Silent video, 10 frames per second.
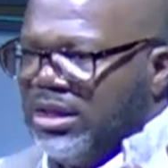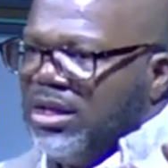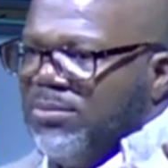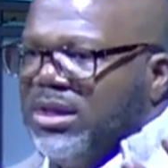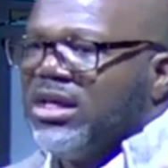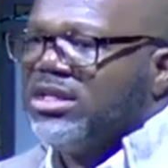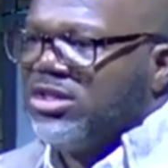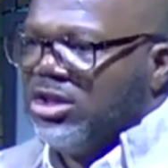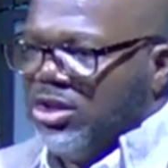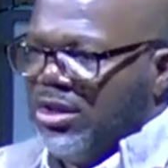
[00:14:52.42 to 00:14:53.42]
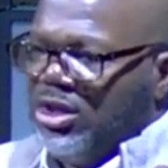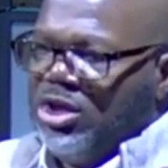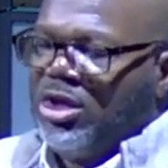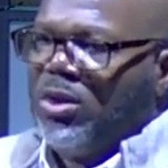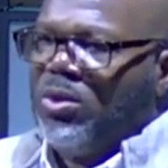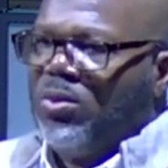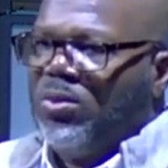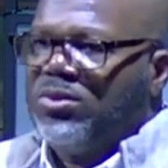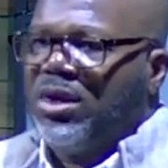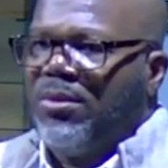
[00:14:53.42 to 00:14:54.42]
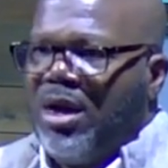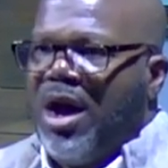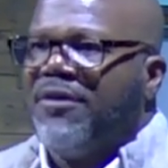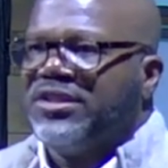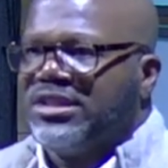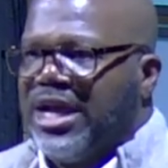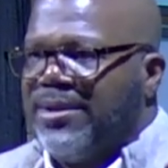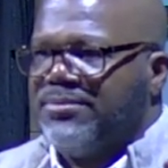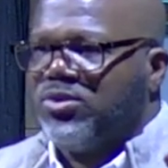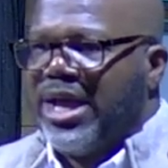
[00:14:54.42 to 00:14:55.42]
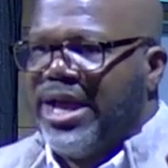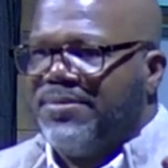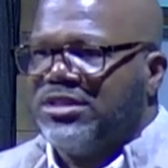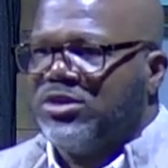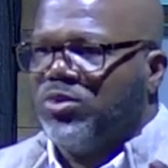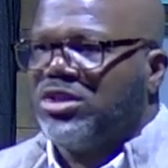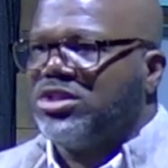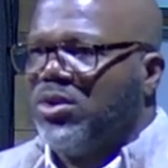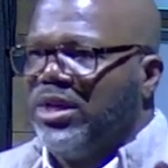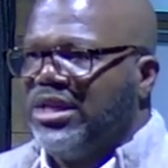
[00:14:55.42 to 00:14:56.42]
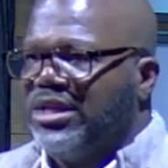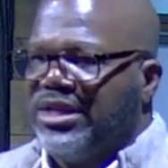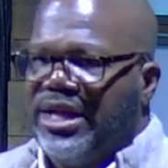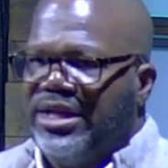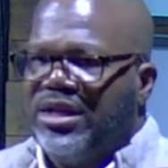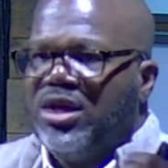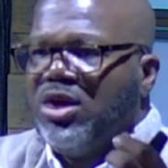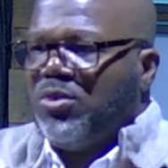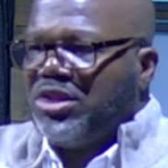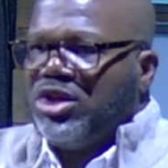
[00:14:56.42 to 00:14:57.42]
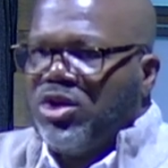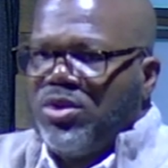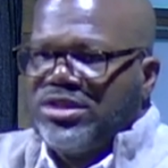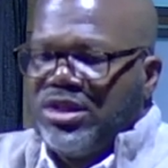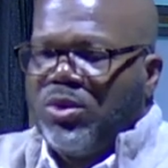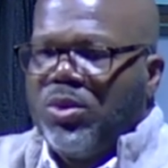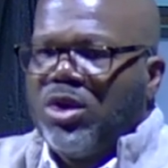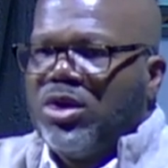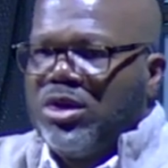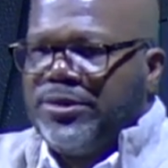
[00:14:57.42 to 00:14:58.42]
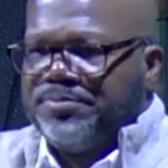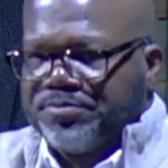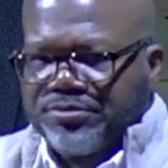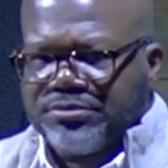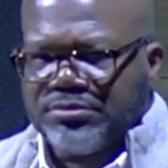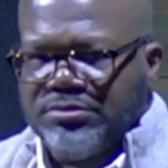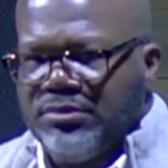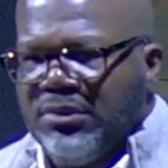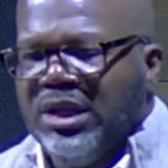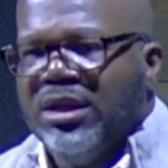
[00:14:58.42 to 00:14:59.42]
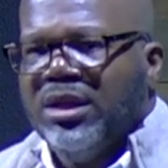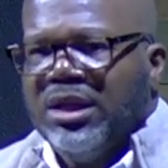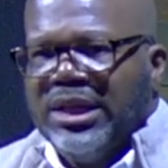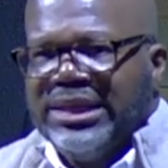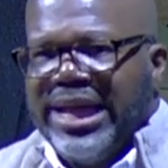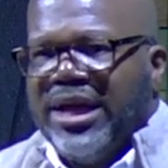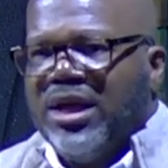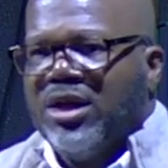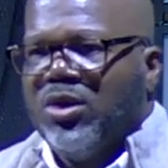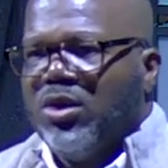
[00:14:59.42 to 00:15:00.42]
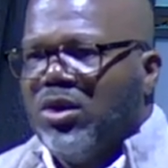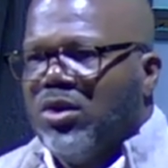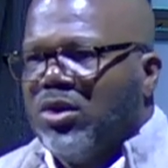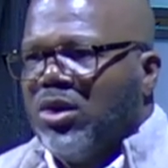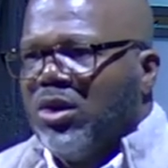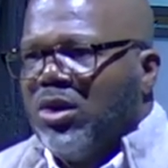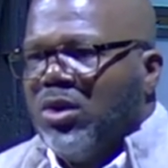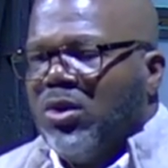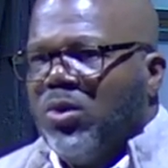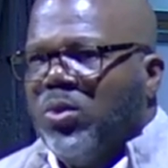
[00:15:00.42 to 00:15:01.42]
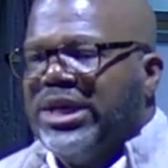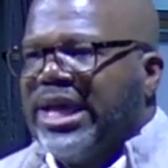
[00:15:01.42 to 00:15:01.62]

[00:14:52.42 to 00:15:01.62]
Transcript: Because, you know, oftentimes what happens is we're so inundated with the noise of the world that we can't